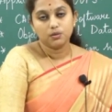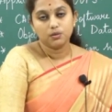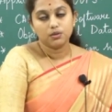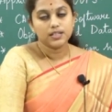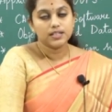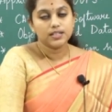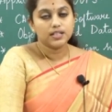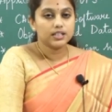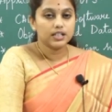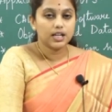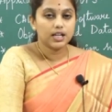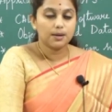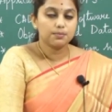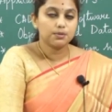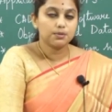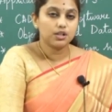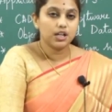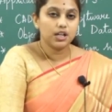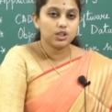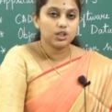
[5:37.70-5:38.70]
What is
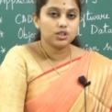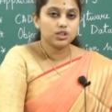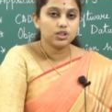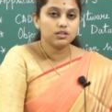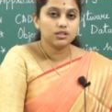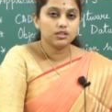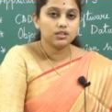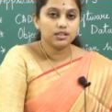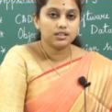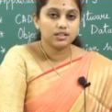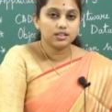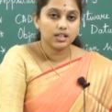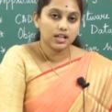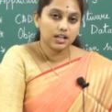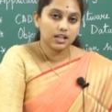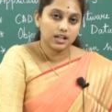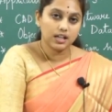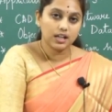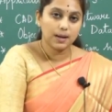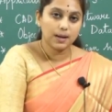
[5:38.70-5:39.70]
encapsulation? It
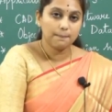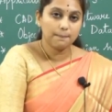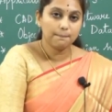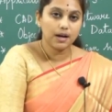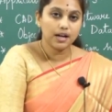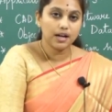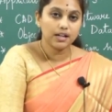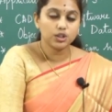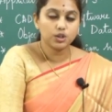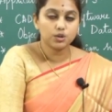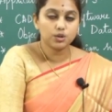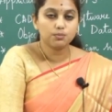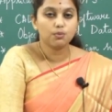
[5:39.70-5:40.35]
combines